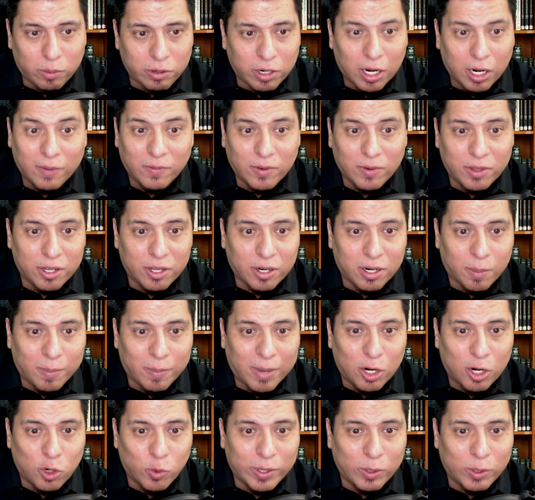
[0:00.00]
However, the
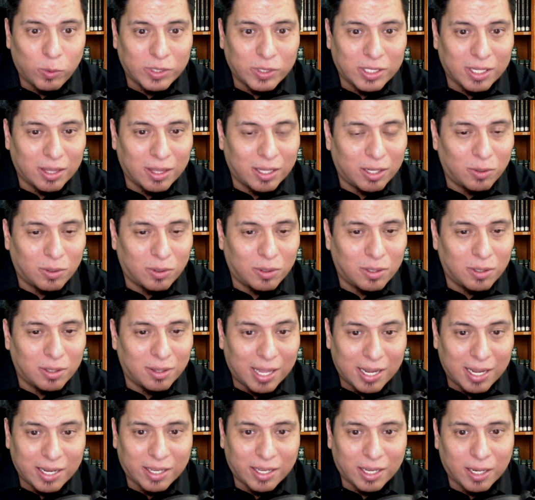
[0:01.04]
camaraderie was a little
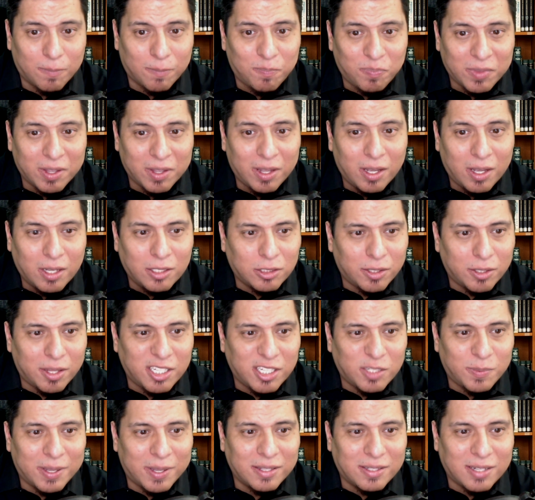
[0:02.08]
lacking, so they
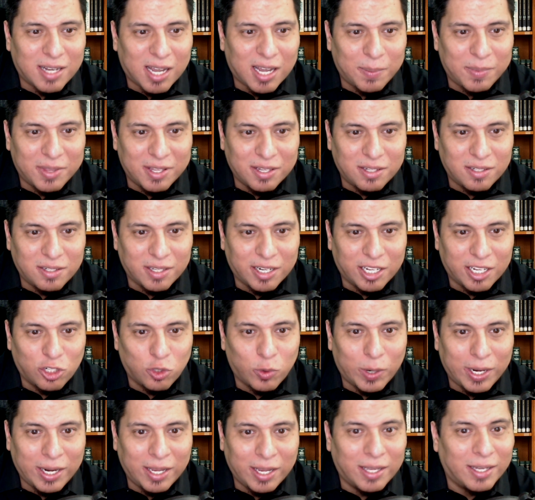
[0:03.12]
spent time in the city
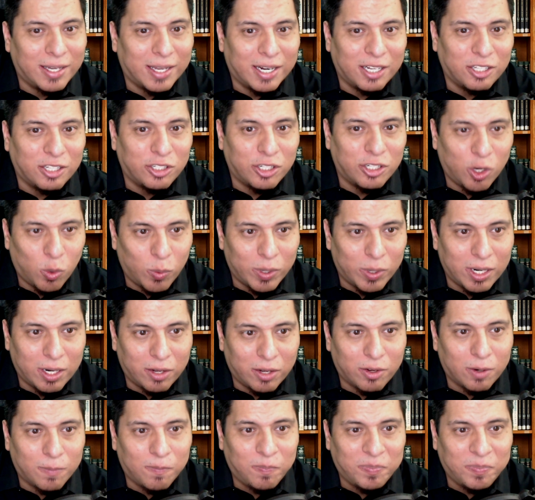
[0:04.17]
training and getting to know one
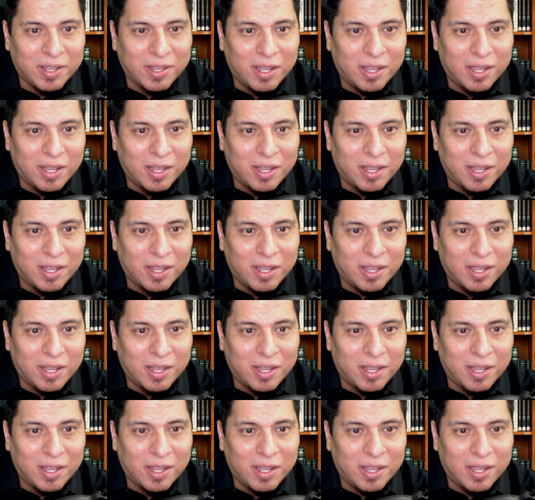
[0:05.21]
another.